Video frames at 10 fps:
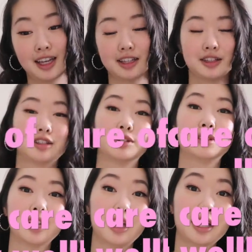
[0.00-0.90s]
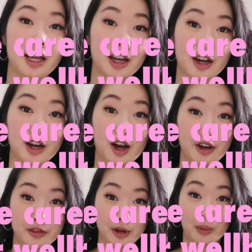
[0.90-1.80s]
is to take care
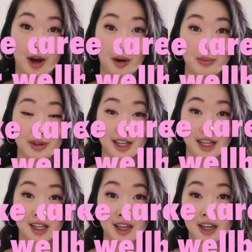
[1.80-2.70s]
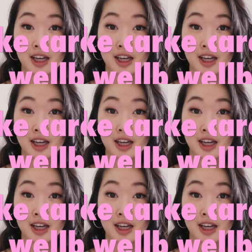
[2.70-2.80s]
of your well-being.